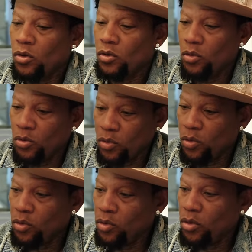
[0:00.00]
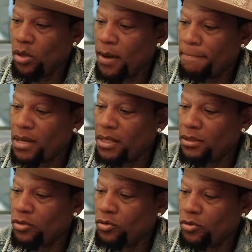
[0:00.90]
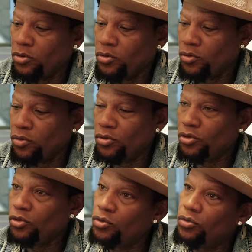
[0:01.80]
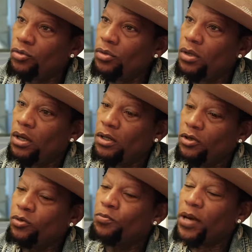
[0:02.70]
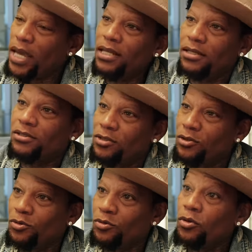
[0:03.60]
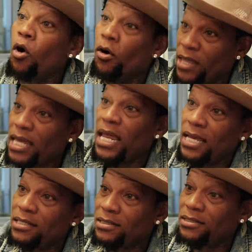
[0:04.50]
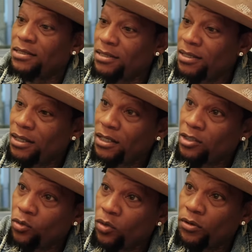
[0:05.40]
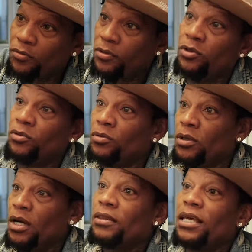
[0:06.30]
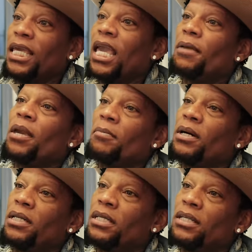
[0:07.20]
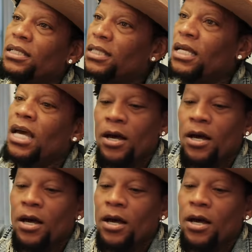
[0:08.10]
You you you you you you pay this dude or that agency to work for you. They can't make money unless they.